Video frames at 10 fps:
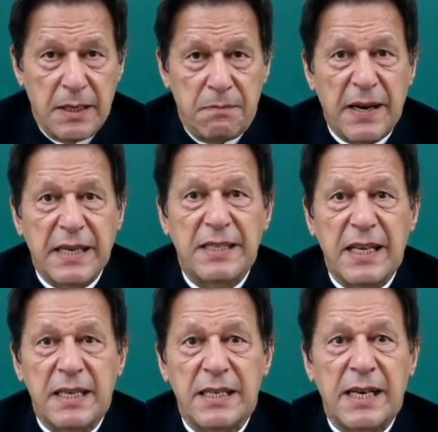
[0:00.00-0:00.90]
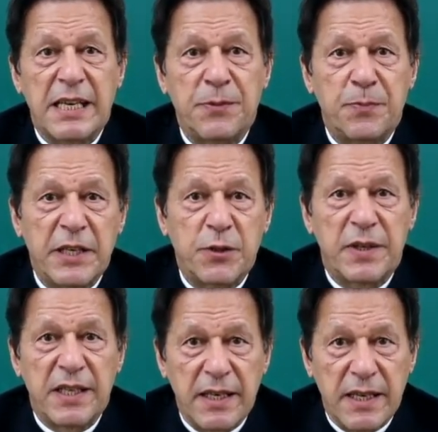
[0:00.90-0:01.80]
Pakistan desires peace
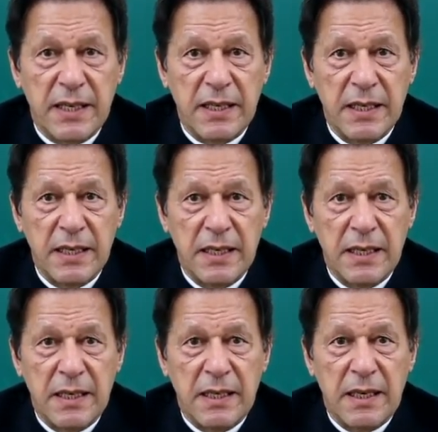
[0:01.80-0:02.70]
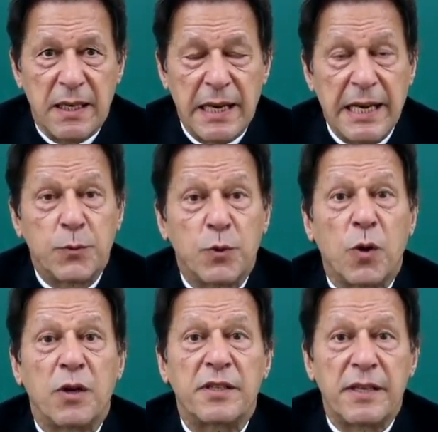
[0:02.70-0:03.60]
with India as with
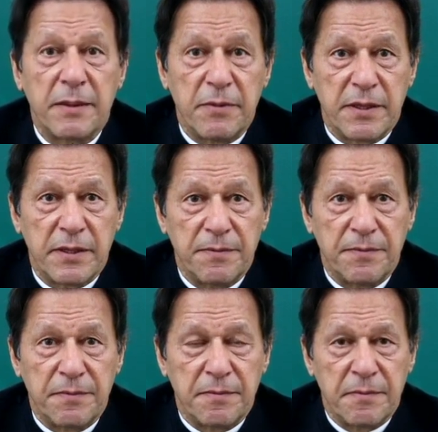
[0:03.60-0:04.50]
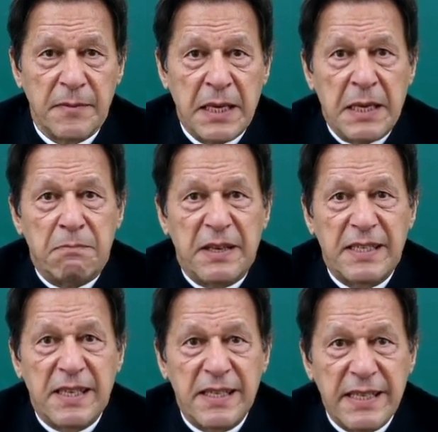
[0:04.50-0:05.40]
all its neighbors. But
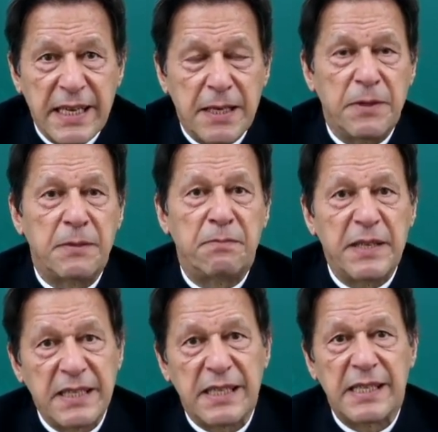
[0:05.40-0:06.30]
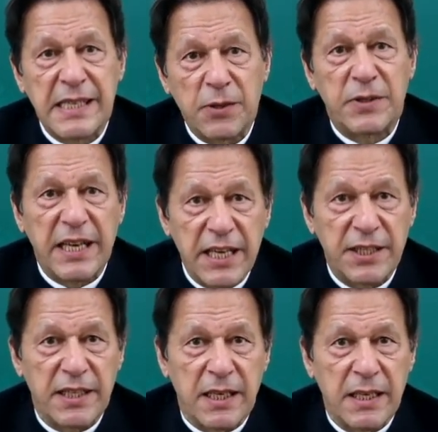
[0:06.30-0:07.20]
sustainable peace in South
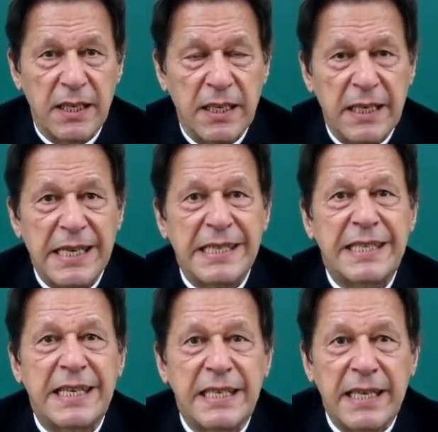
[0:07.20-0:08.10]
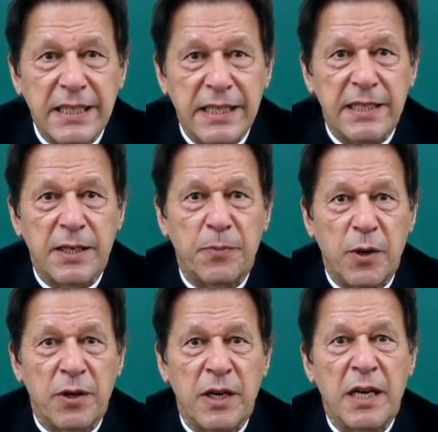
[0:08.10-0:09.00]
Asia is contingent
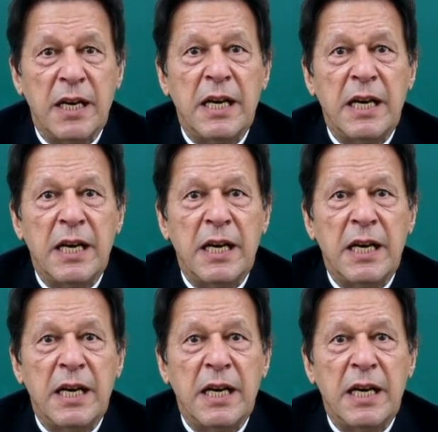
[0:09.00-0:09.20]
upon